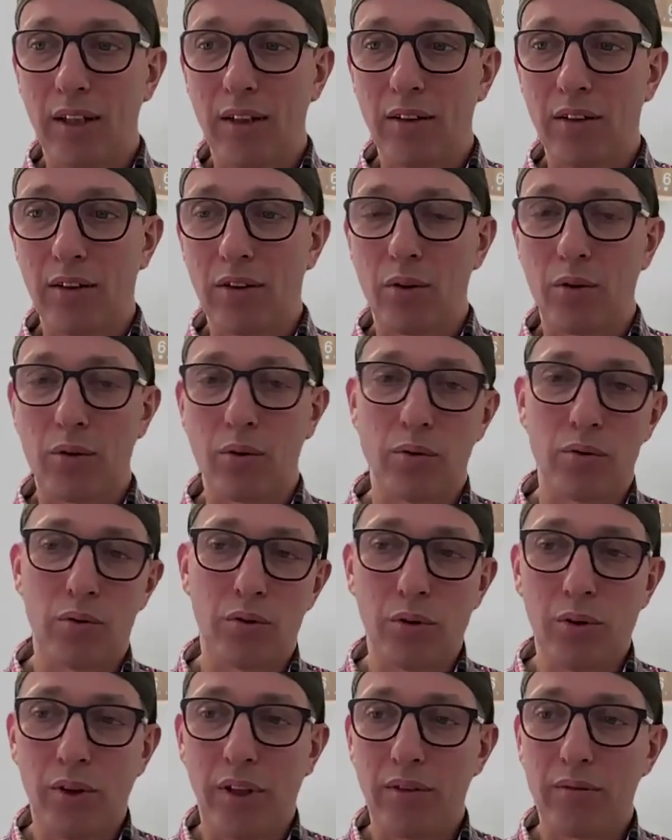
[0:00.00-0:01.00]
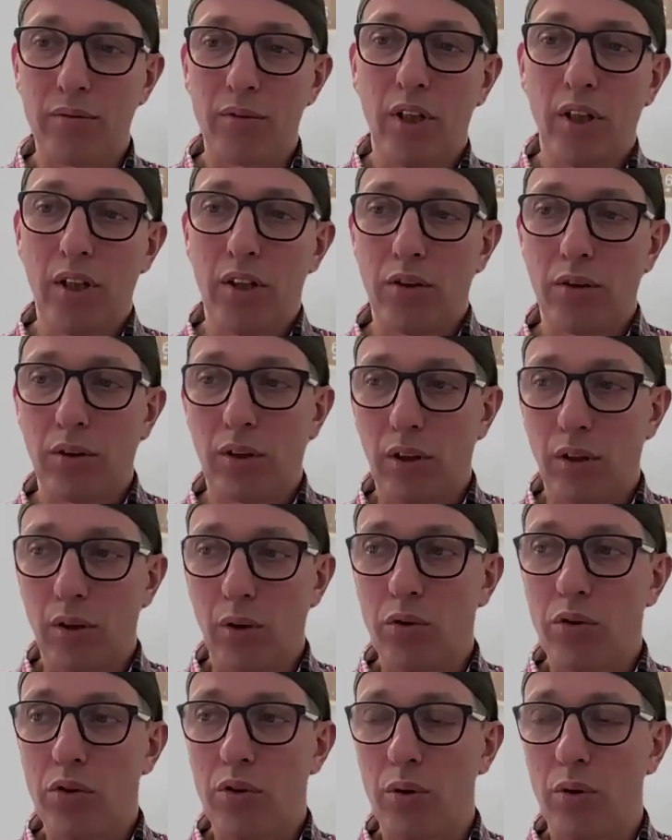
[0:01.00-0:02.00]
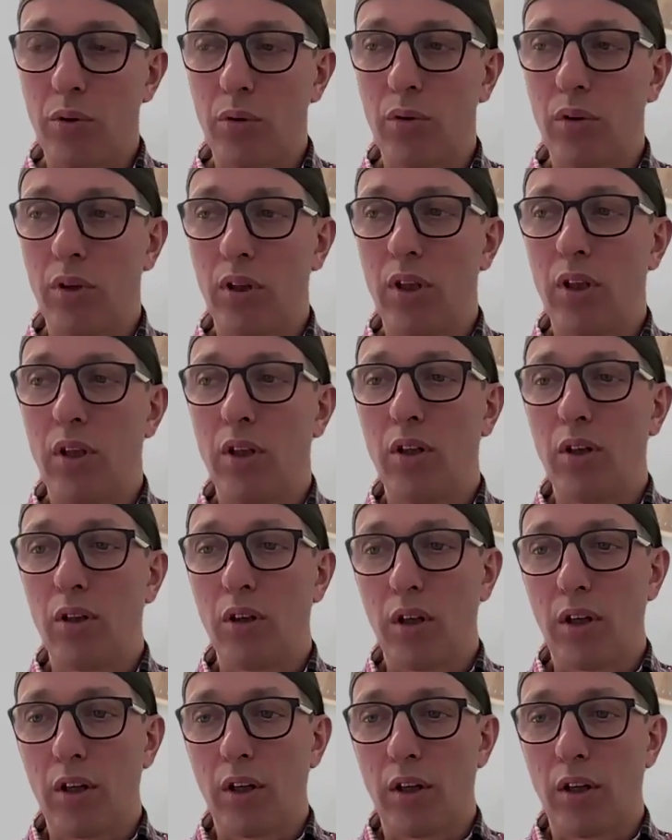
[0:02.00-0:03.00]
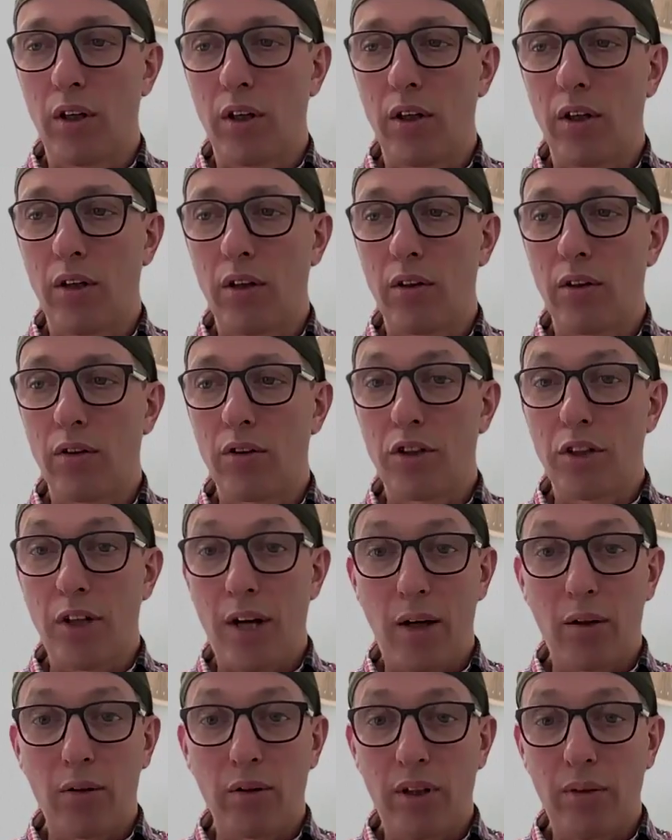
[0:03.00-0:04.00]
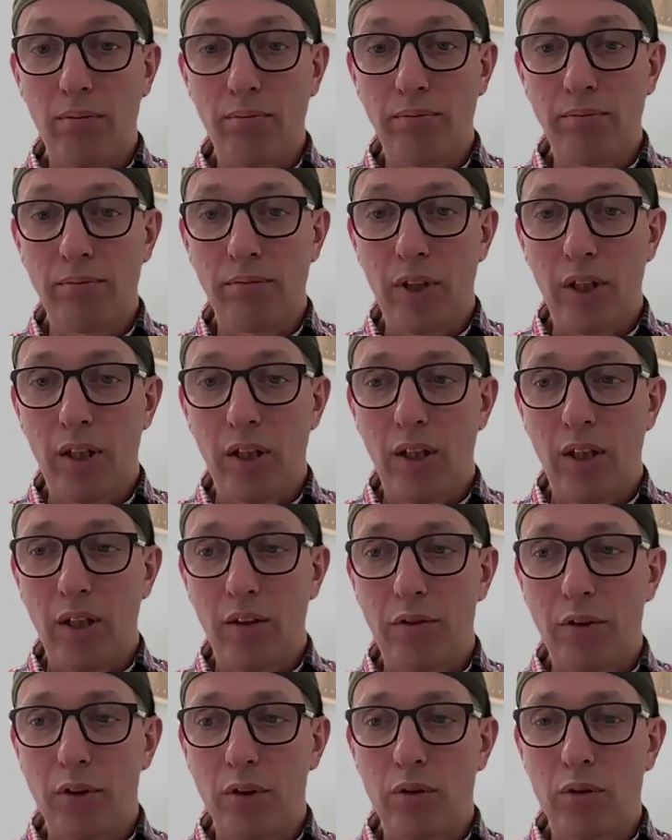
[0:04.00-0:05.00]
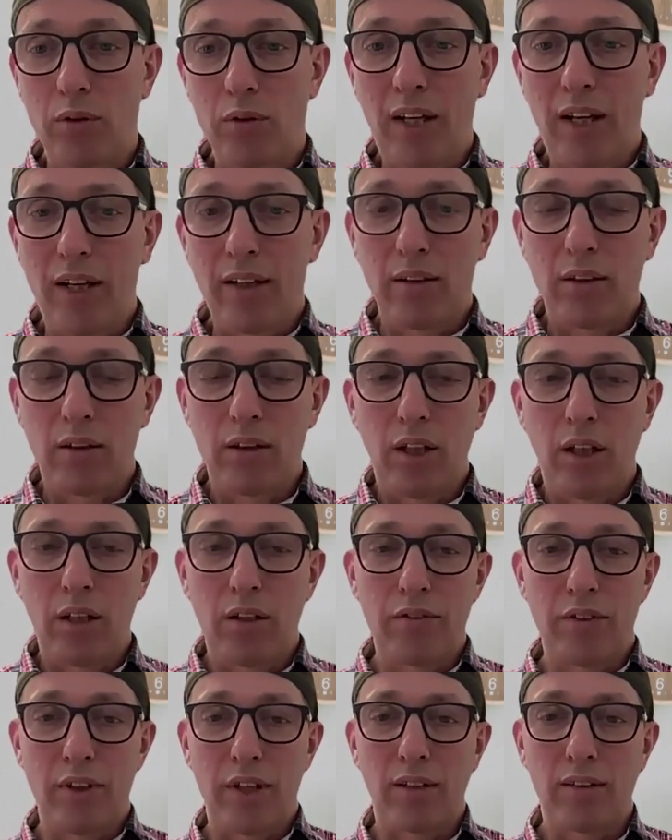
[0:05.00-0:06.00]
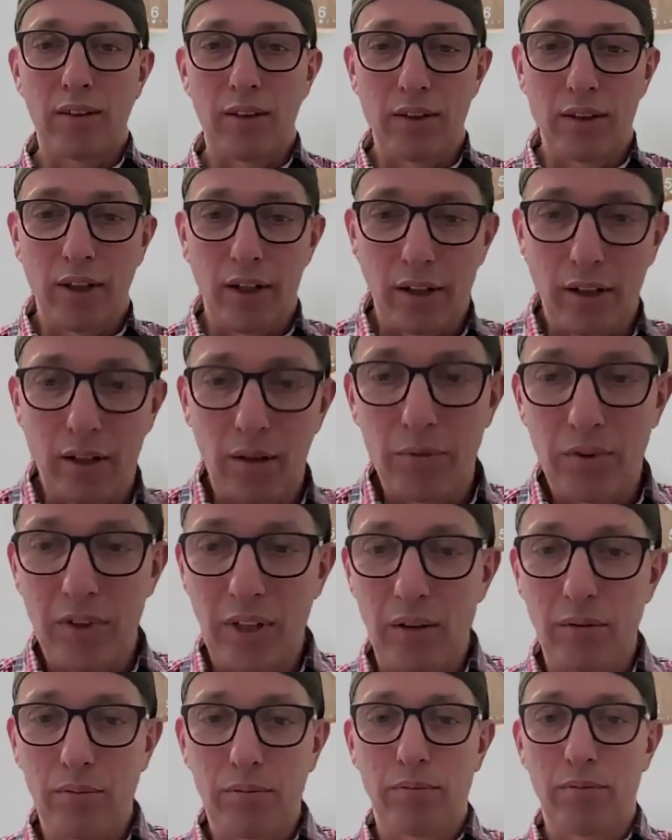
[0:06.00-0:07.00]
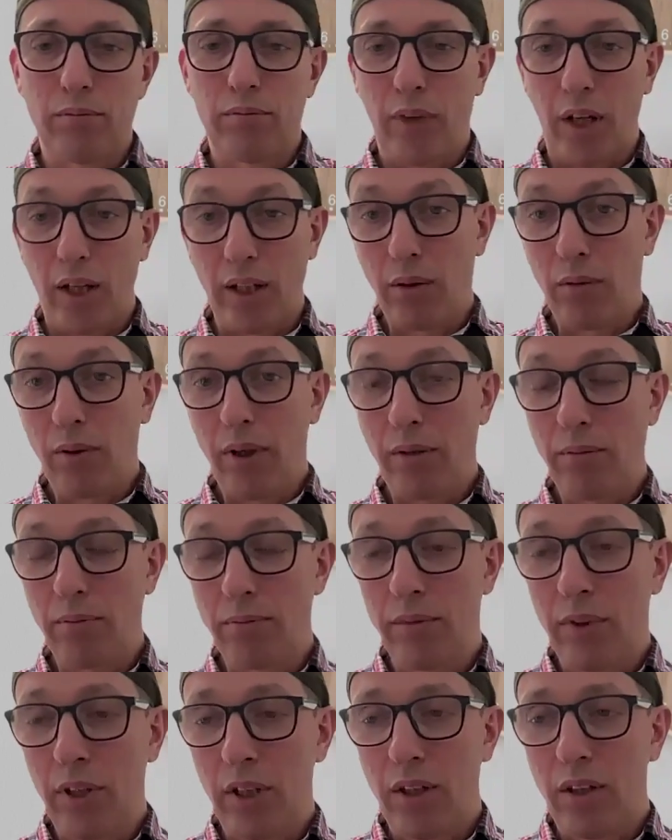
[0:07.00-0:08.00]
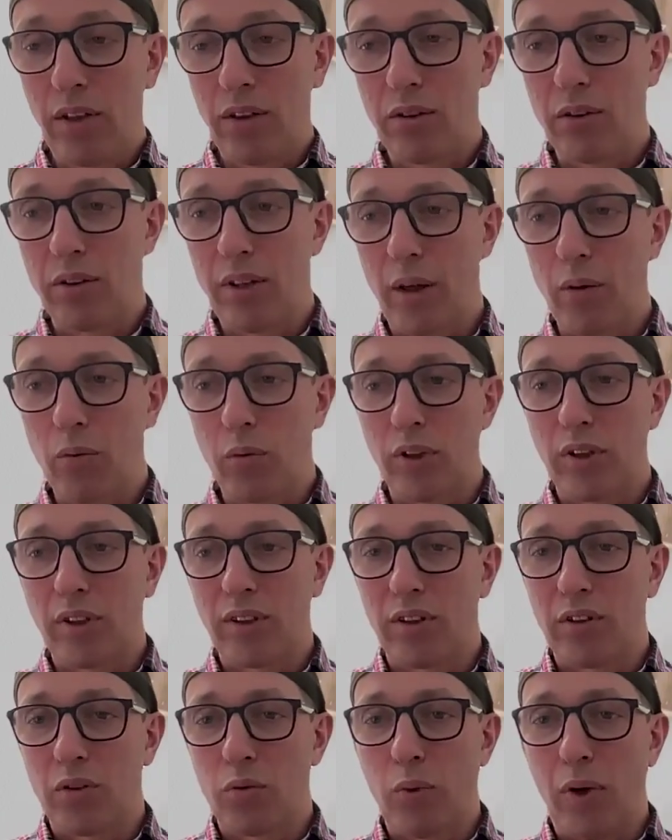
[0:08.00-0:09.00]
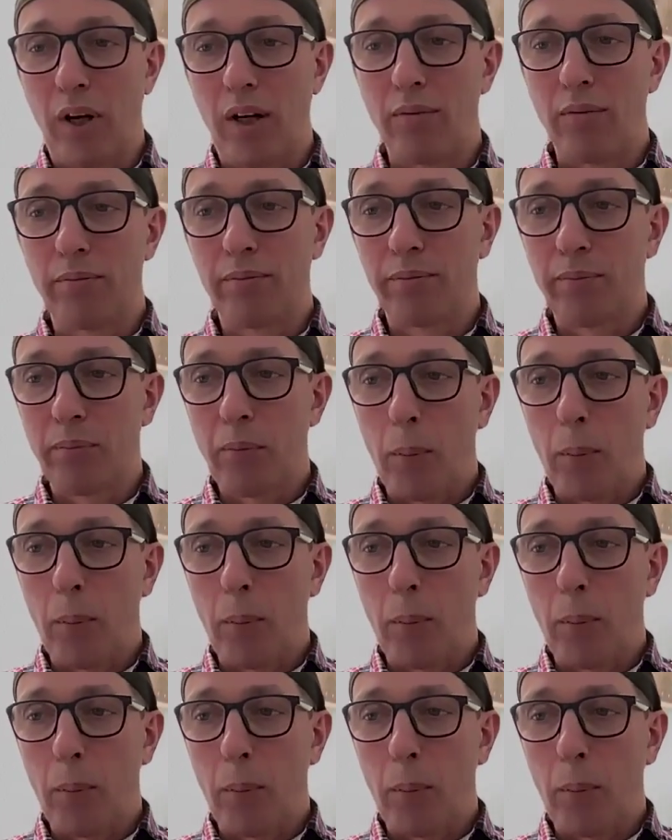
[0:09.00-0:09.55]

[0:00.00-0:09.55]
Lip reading: So do it. You can also shower them. If you do that, a lot of the excess hair comes out anyway. So that works as well.